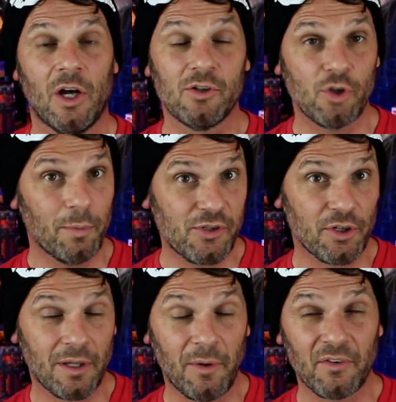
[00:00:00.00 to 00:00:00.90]
Also, be
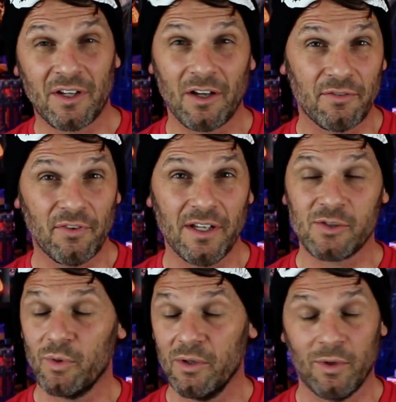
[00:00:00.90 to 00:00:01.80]
sure to come over to Killer
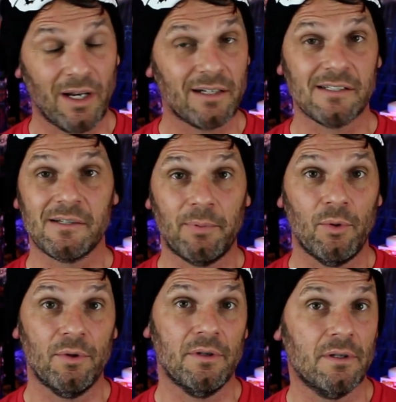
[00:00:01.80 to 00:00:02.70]
Flicks. We like to
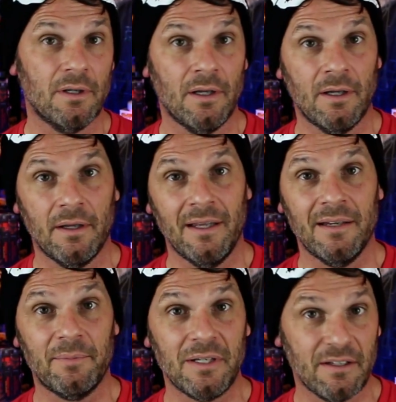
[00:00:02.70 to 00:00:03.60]
support
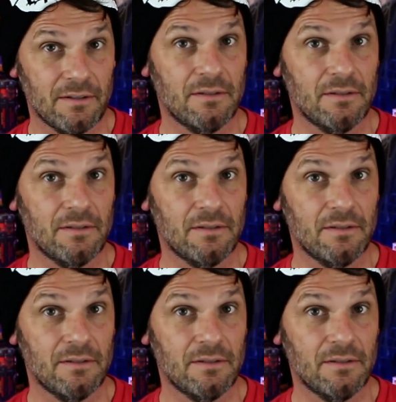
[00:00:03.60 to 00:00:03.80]
independent